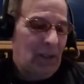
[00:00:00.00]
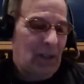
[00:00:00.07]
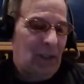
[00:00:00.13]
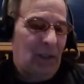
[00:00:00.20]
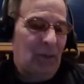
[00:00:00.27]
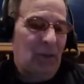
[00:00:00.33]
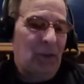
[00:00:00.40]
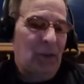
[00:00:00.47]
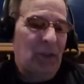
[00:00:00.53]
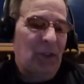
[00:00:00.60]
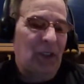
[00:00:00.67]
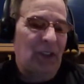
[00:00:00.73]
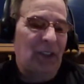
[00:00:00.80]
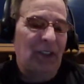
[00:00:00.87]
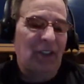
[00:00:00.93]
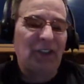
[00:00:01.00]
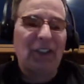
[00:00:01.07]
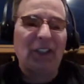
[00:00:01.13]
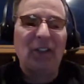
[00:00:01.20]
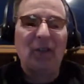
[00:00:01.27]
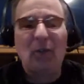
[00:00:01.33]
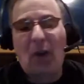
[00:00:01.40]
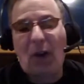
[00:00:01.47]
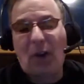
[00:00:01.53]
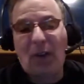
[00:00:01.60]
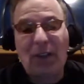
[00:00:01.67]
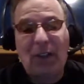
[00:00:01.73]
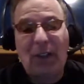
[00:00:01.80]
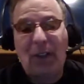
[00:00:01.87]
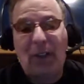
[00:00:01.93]
Yeah, well, you can get an extended
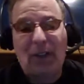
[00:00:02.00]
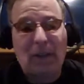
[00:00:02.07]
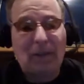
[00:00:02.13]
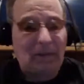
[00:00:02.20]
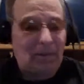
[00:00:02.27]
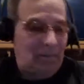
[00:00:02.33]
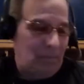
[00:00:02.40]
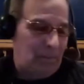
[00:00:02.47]
warranty on it.